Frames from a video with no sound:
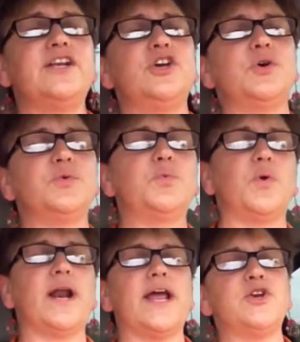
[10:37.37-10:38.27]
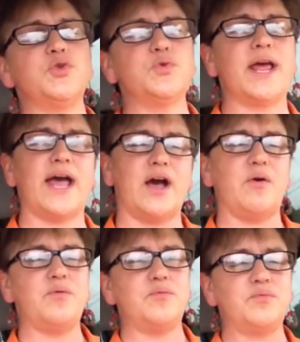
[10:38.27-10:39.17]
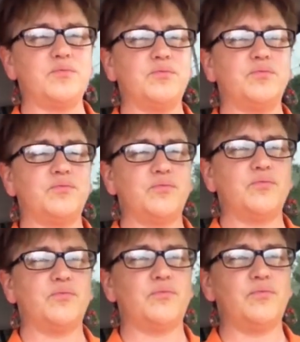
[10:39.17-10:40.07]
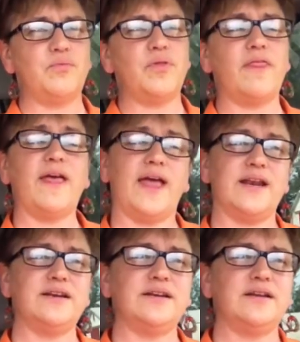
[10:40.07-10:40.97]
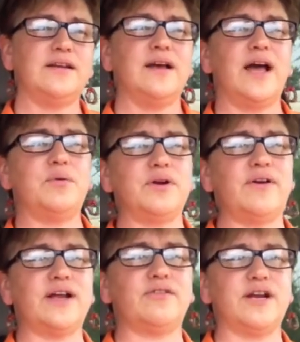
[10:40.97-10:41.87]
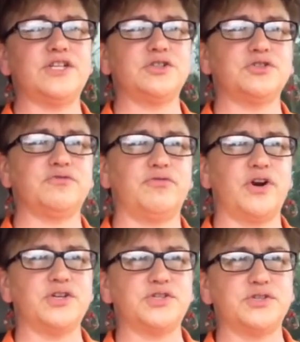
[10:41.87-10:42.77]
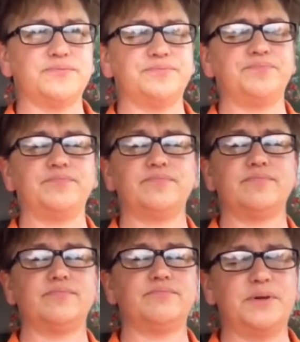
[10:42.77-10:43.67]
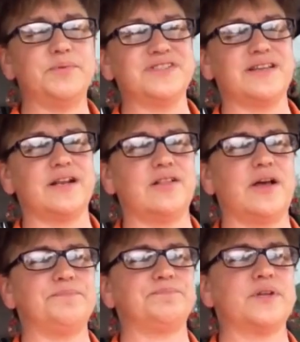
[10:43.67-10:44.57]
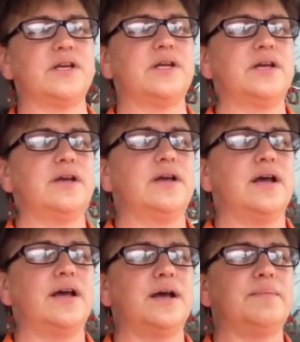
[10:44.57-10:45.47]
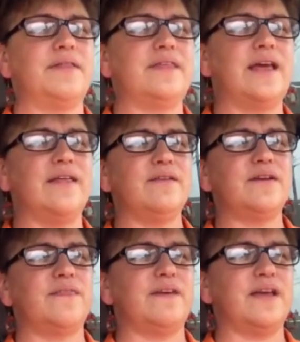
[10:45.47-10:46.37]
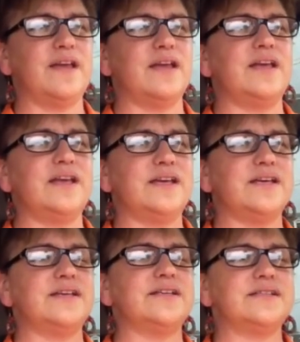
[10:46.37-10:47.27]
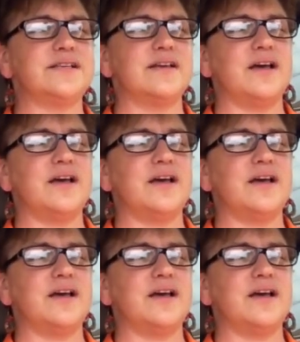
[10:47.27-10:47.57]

known what I knew now, then I would have had grandchildren first. People say that a lot. The other thing is,